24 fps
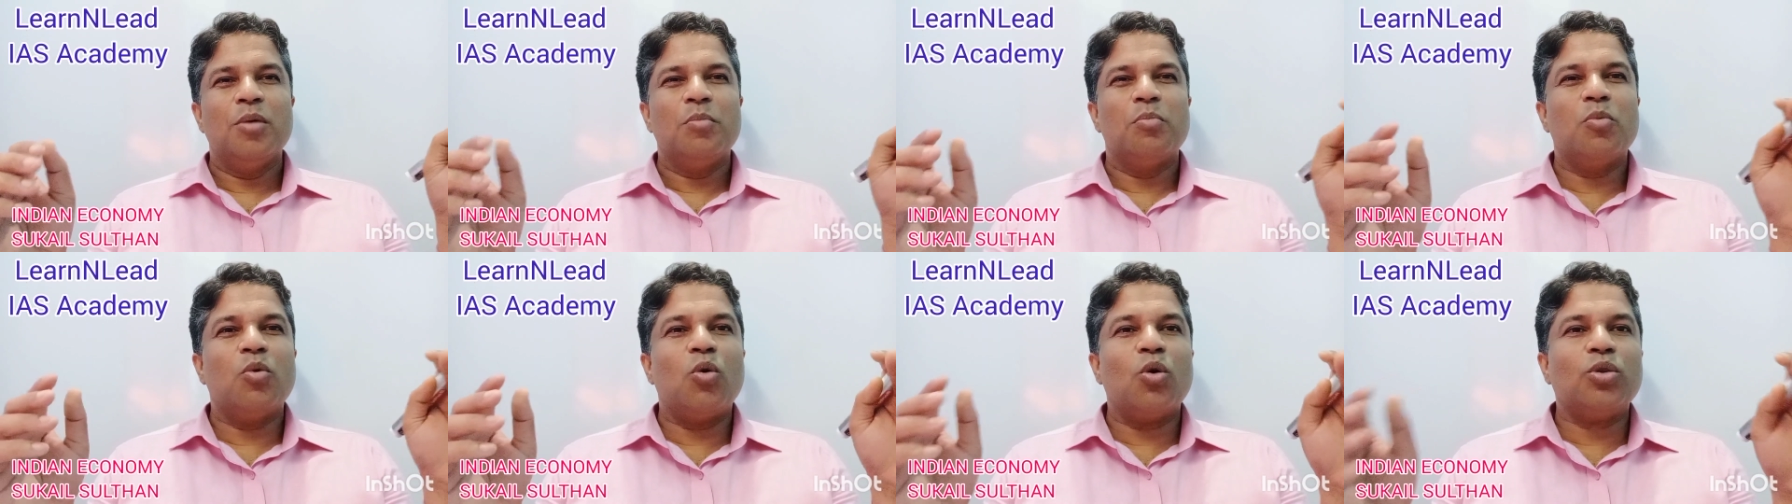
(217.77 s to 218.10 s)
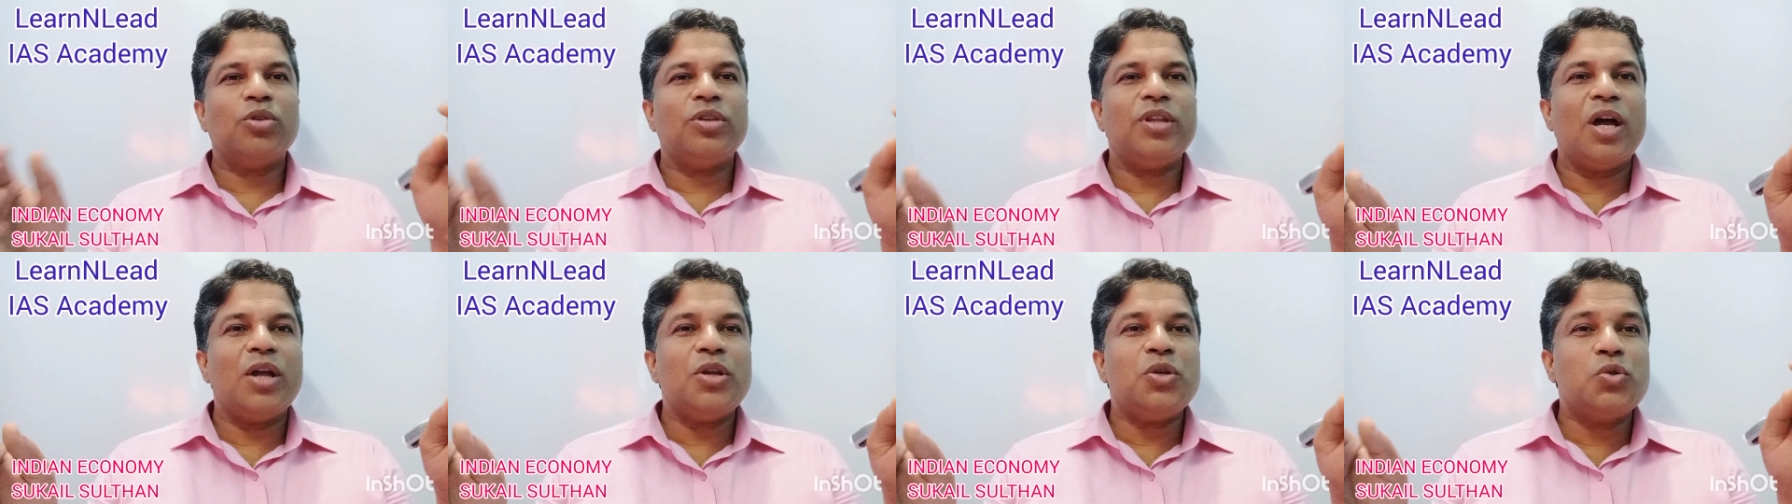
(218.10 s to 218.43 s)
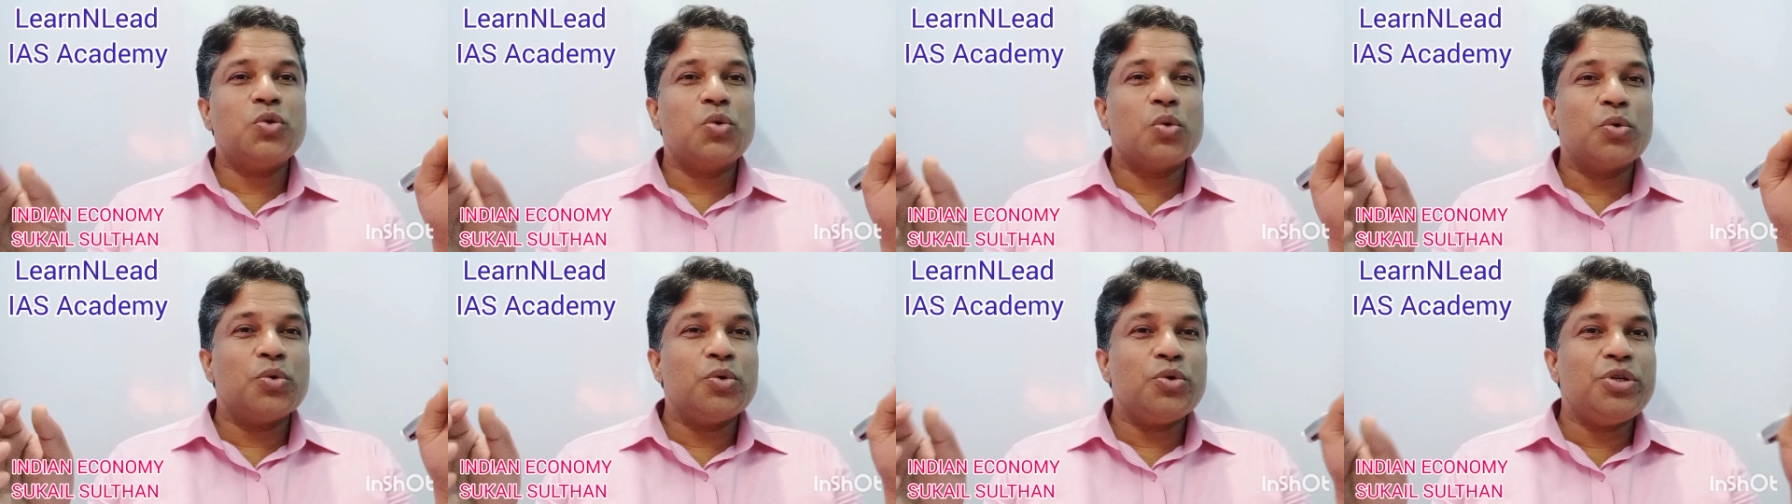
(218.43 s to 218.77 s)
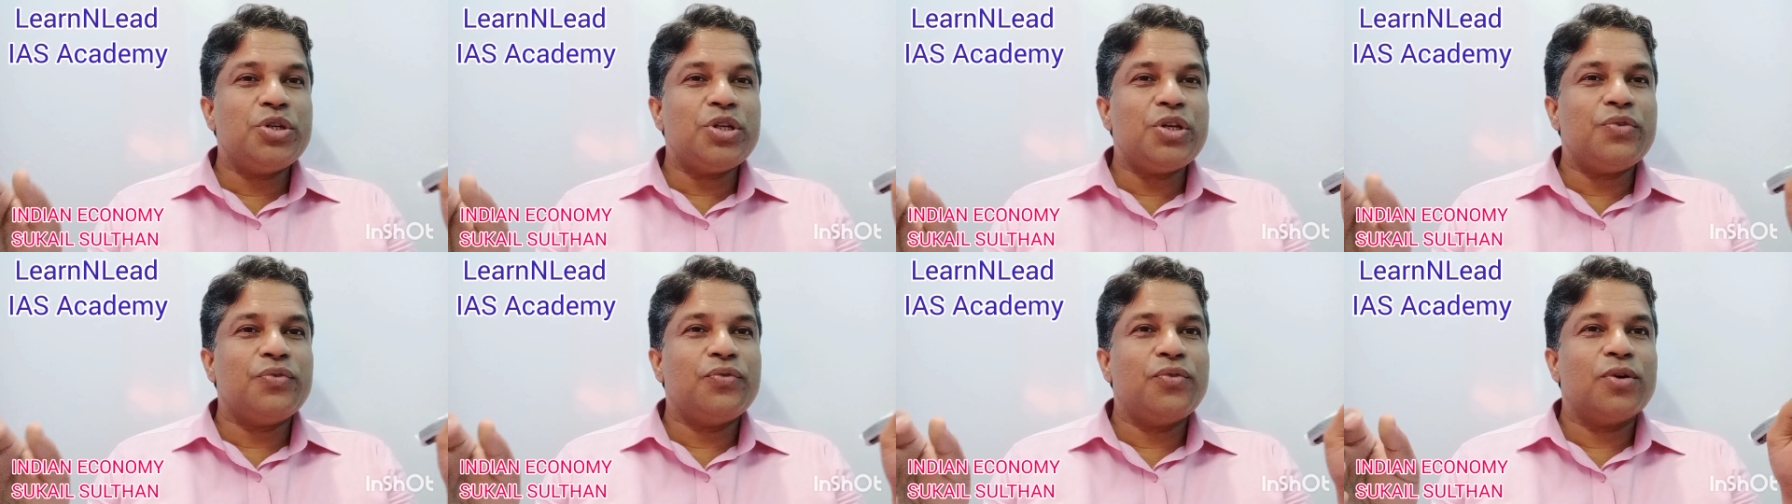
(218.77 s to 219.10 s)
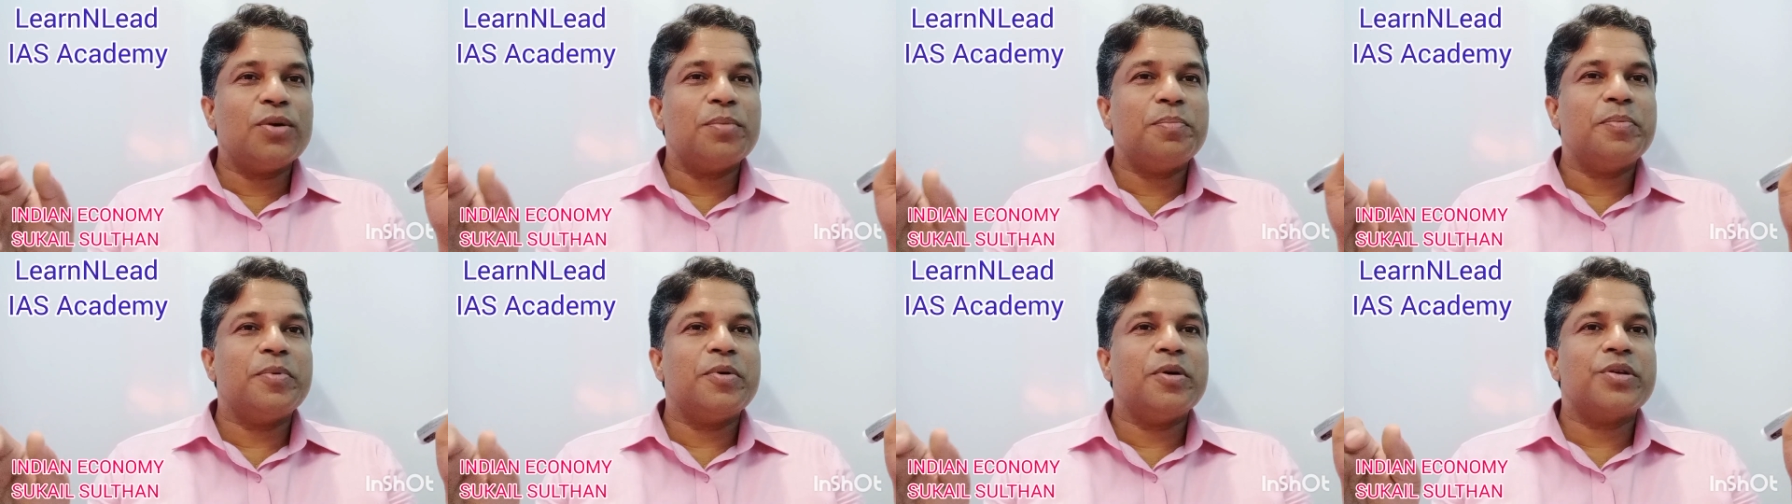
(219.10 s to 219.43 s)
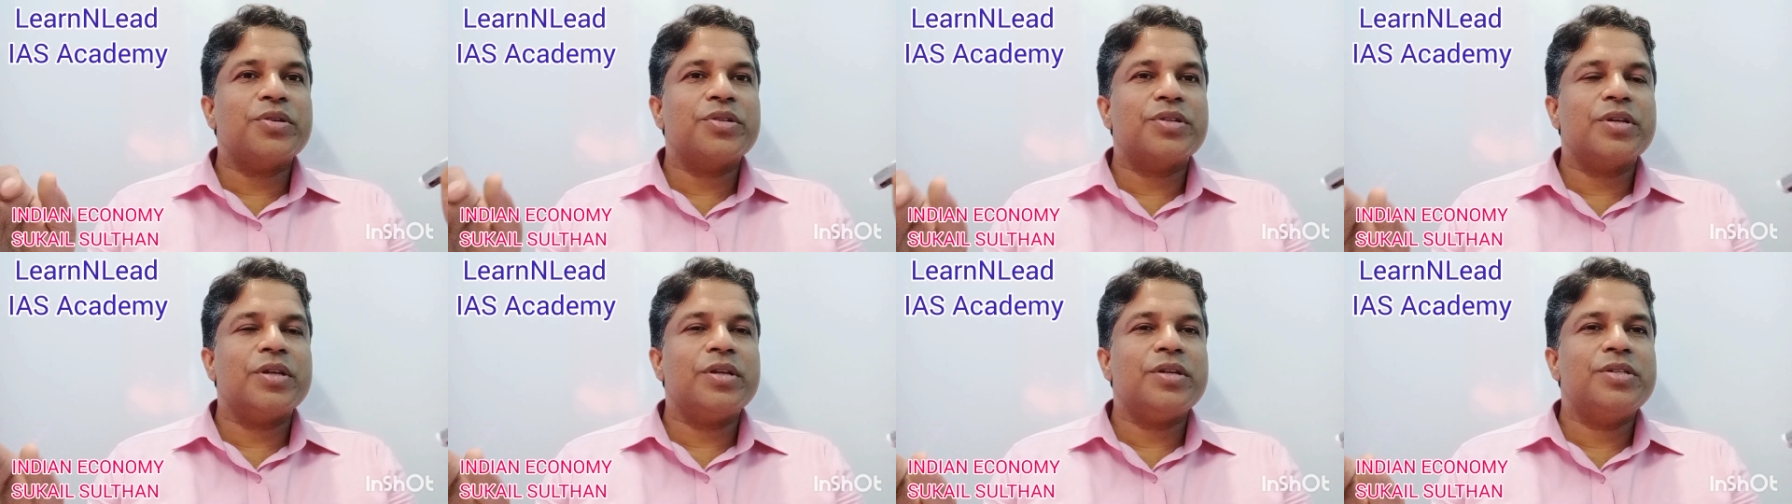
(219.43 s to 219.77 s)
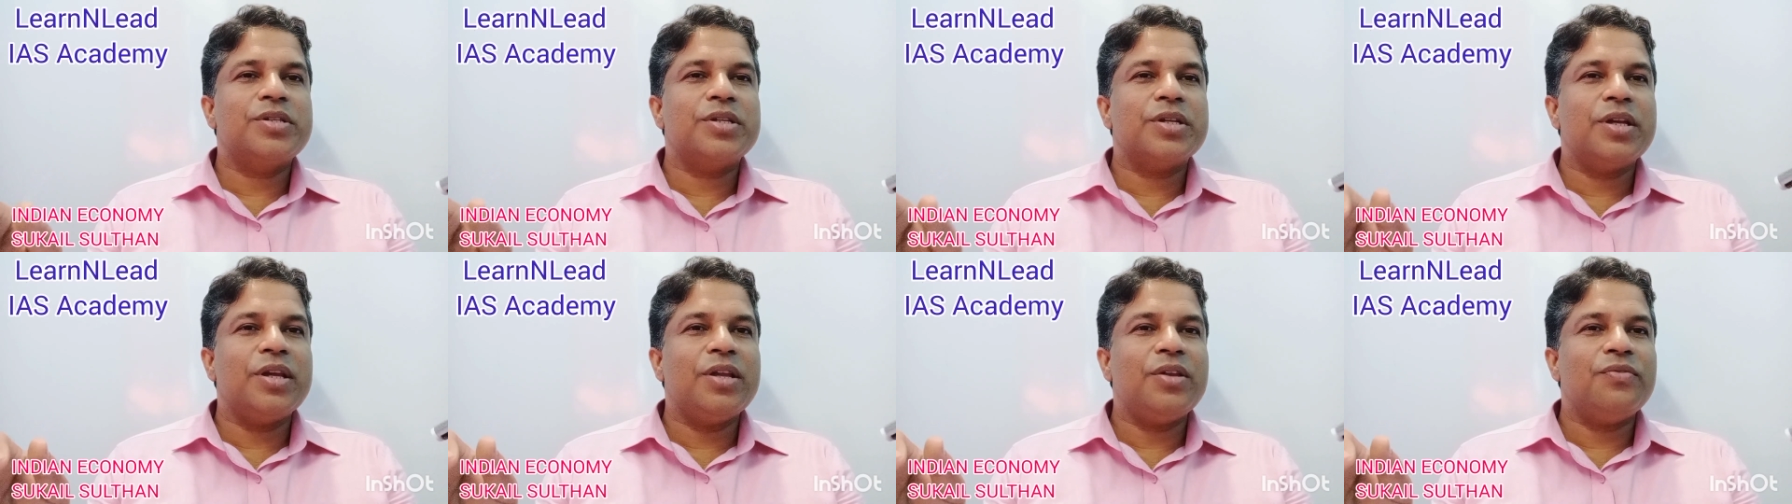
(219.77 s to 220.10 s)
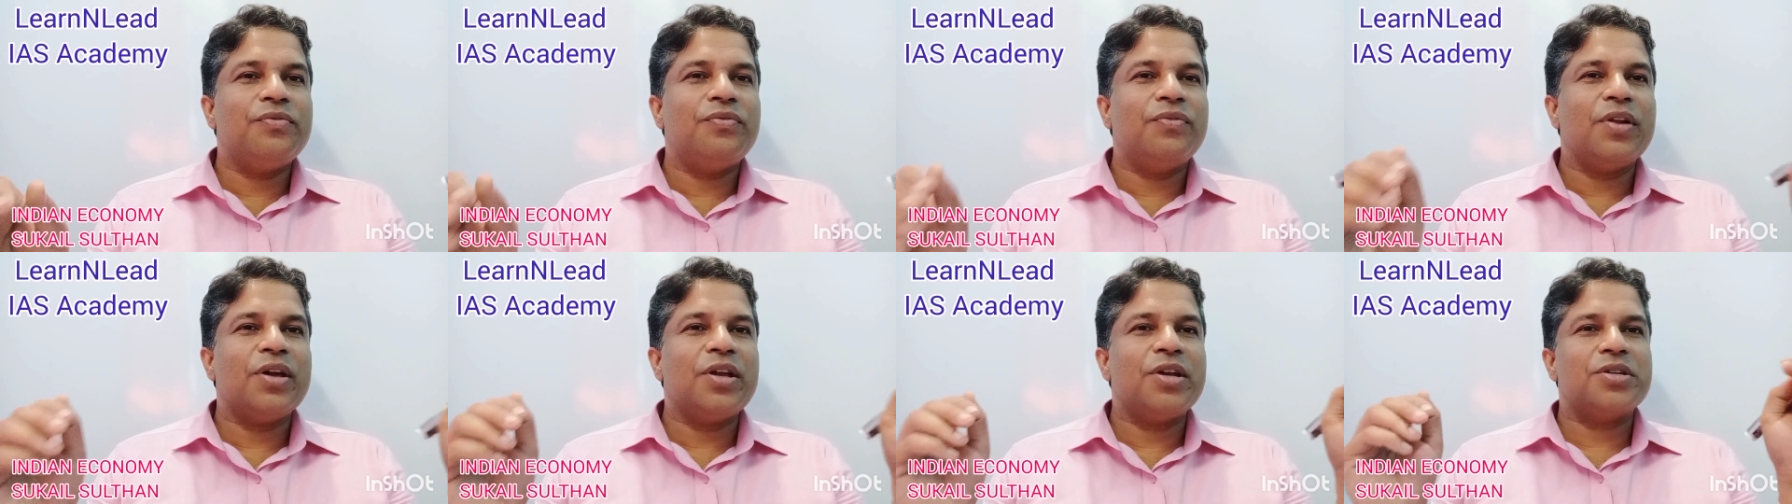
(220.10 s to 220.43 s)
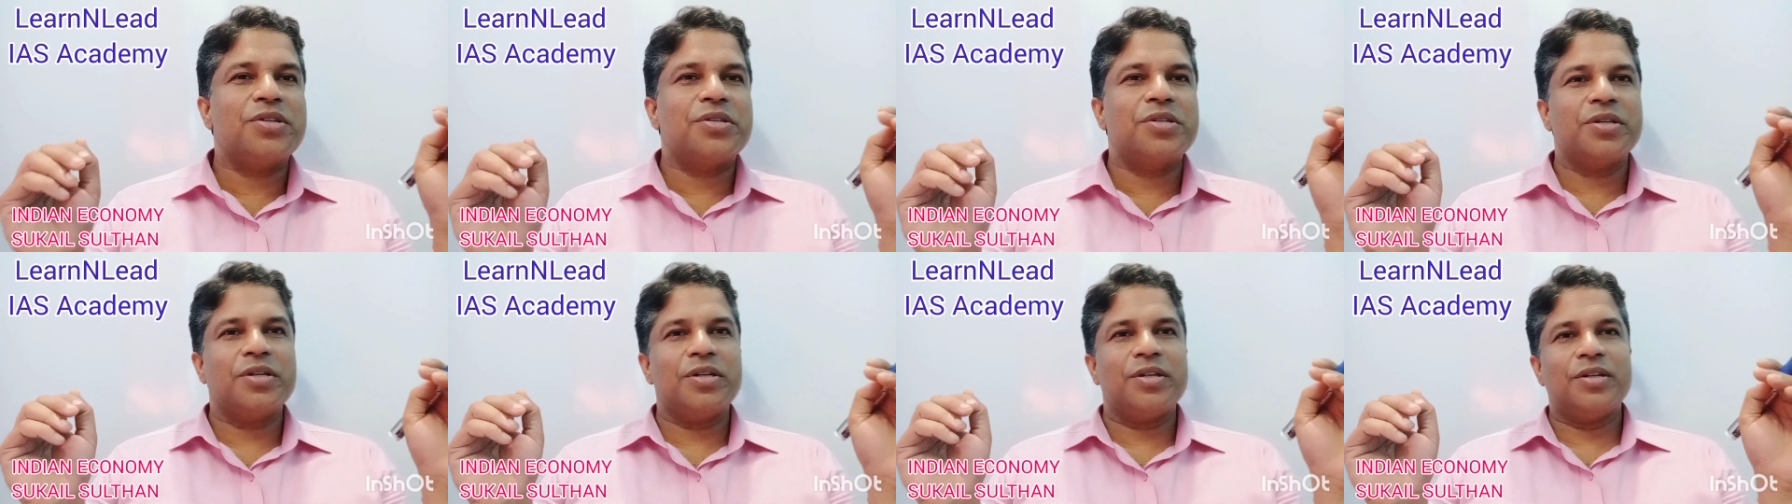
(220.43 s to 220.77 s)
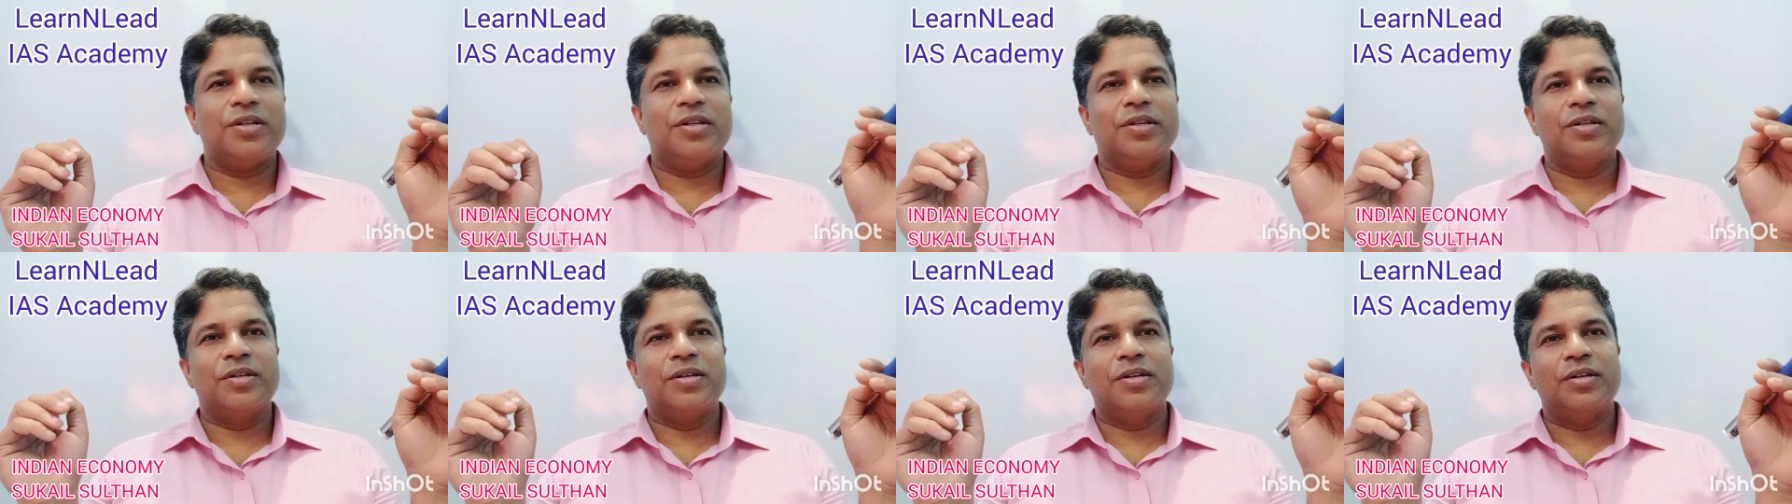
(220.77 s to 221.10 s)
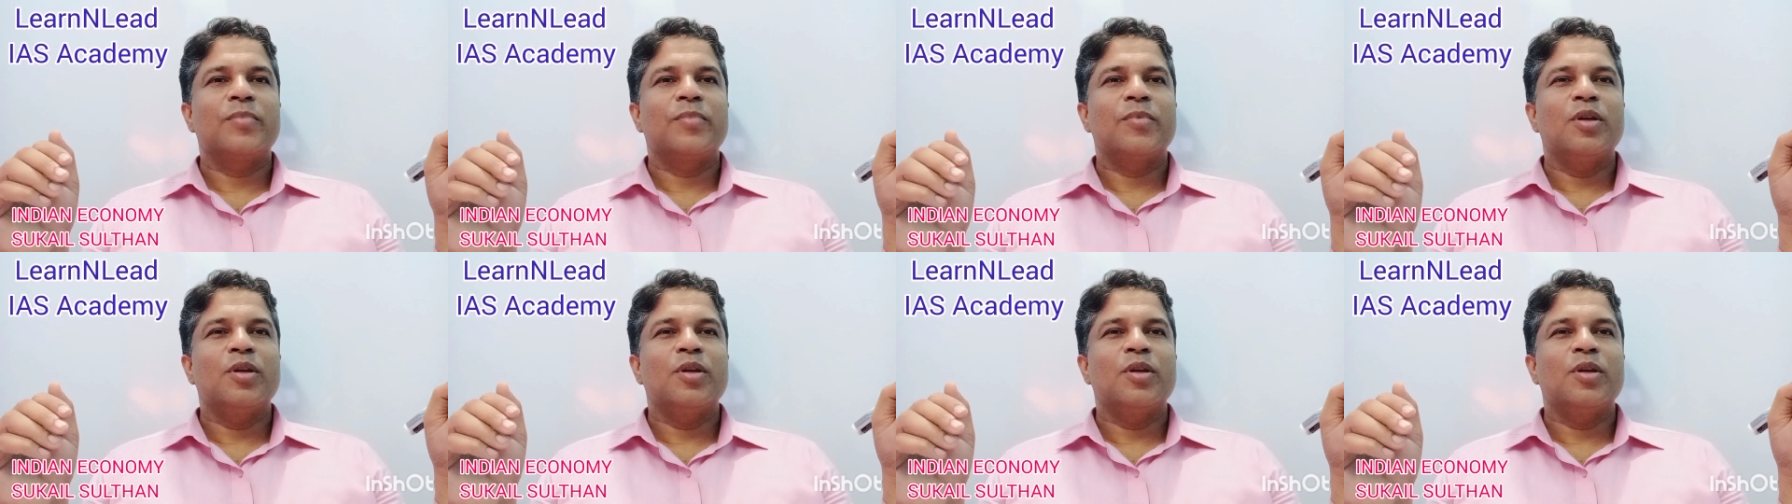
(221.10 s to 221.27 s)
more than 24% inflation.